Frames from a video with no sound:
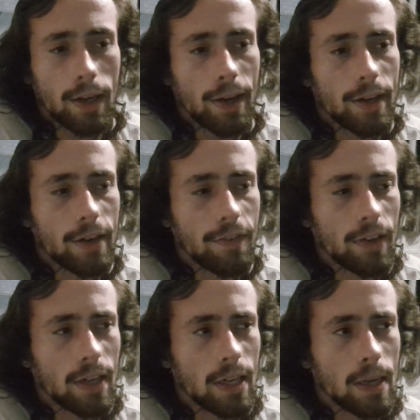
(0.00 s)
I
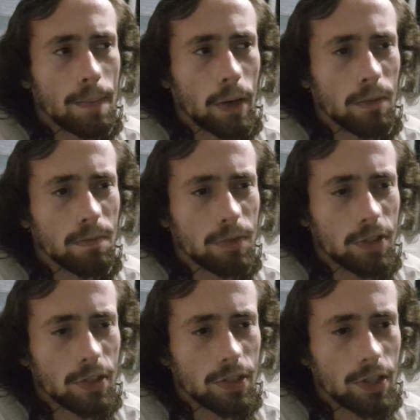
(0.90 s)
think I did about
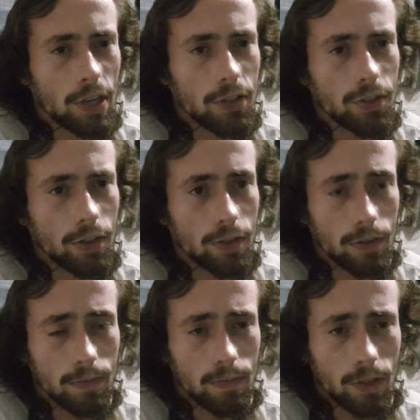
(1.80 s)
six, or
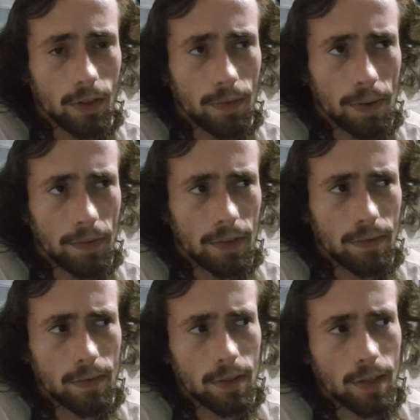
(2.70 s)
I think
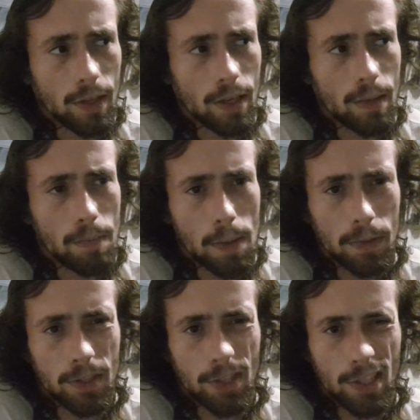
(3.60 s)
maybe
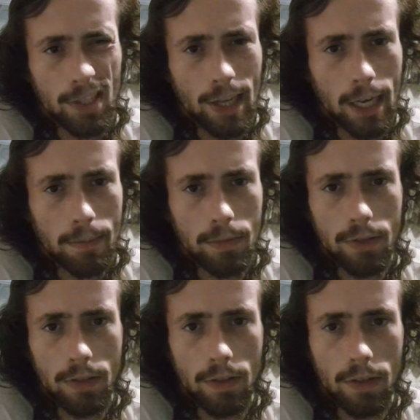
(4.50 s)
6
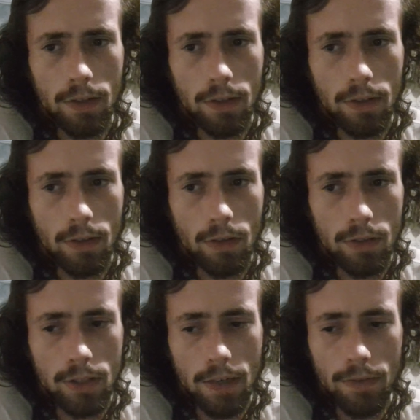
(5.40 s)
times. I think, or
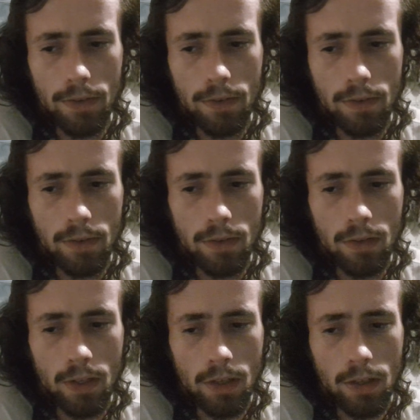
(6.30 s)
seven,
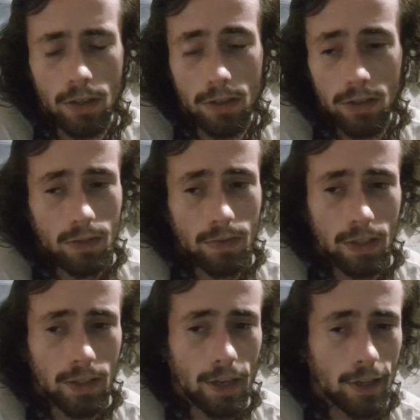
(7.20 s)
something
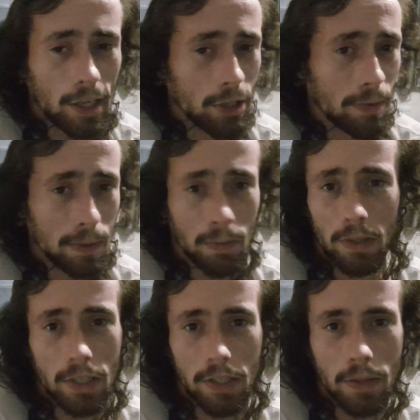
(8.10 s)
like that. Like, nobody
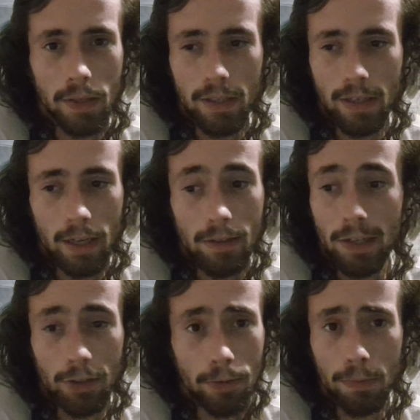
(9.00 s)
wanted to do it.
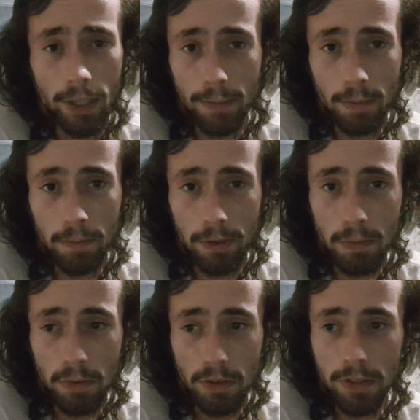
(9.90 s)
I don't blame them, to
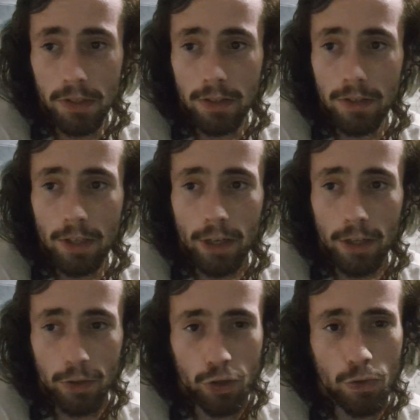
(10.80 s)
be honest.
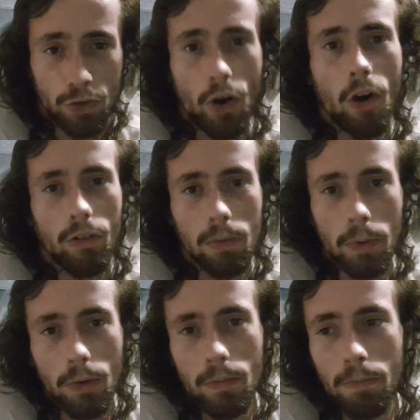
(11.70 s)
The suit's
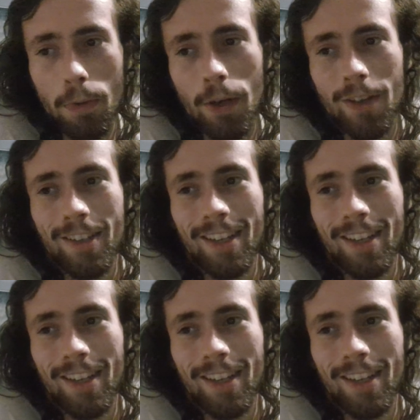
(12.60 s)
horrible, but